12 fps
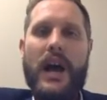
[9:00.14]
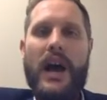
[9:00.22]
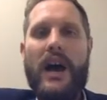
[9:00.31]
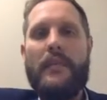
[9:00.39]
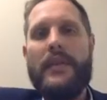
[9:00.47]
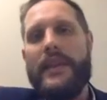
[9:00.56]

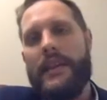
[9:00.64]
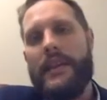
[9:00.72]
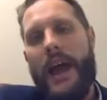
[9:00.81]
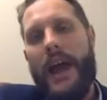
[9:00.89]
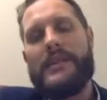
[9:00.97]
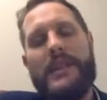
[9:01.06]
And then the
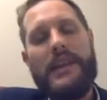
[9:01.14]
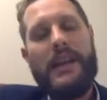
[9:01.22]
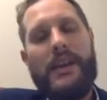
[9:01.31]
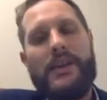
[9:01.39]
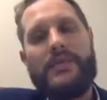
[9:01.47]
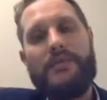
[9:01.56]
last thing
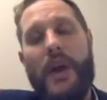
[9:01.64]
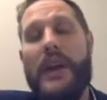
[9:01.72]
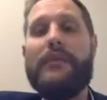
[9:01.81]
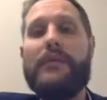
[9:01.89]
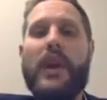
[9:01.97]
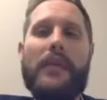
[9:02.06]
here is writing
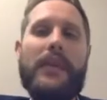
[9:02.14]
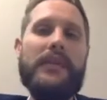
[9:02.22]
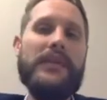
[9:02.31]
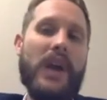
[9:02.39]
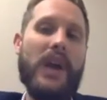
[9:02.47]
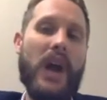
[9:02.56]
for an
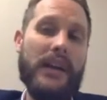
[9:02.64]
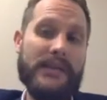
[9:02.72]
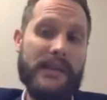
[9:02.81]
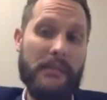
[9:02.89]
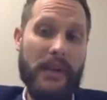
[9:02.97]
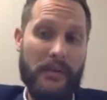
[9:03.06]
authentic audience.
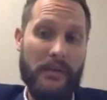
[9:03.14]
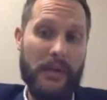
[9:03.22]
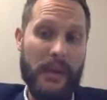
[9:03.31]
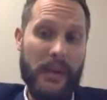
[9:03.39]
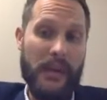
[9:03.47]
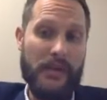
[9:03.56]
I'm going to
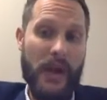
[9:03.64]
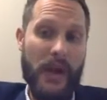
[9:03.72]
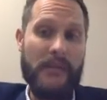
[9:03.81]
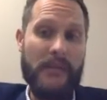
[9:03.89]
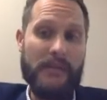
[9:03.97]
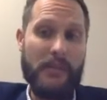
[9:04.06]
really
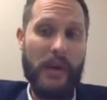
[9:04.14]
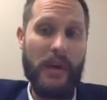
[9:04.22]
drive this point